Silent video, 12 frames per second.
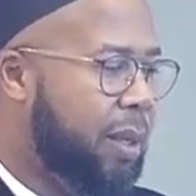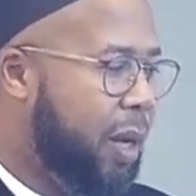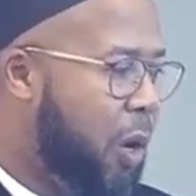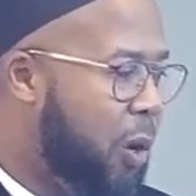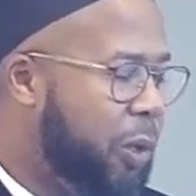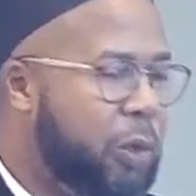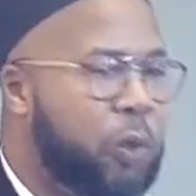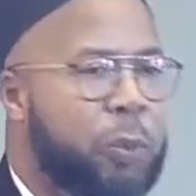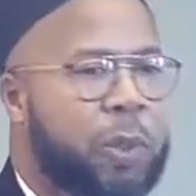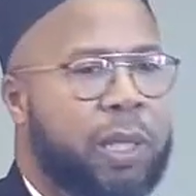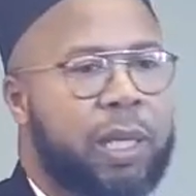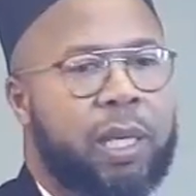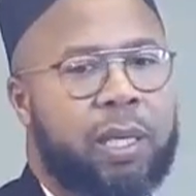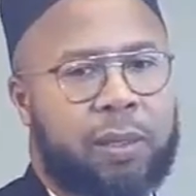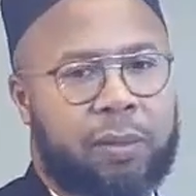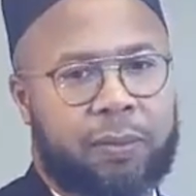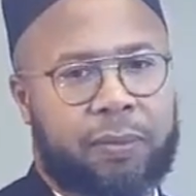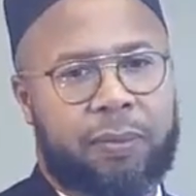Oh, you who
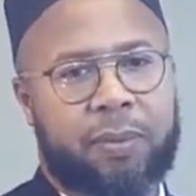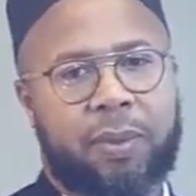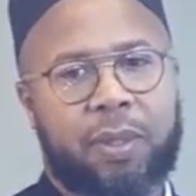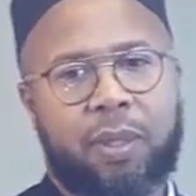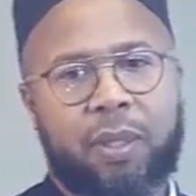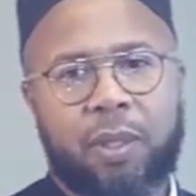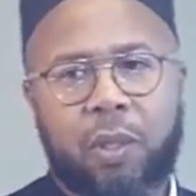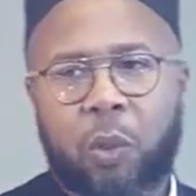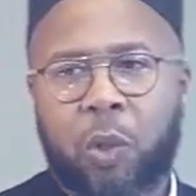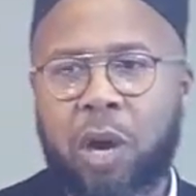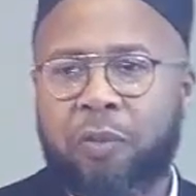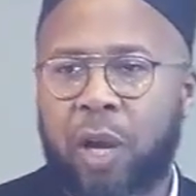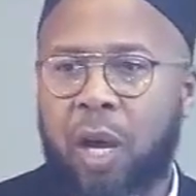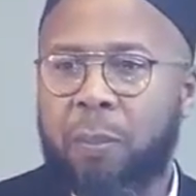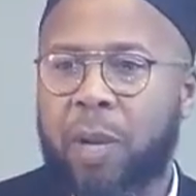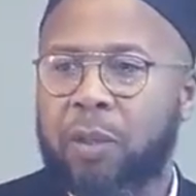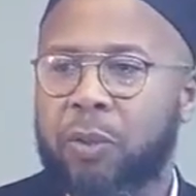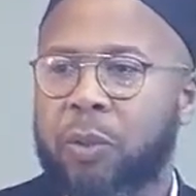believe, whoever
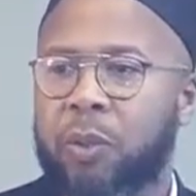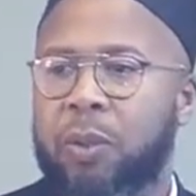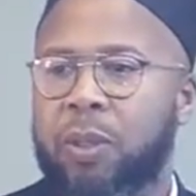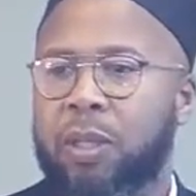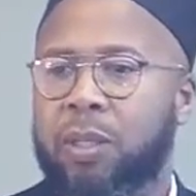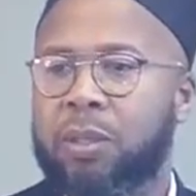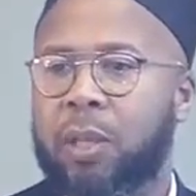among you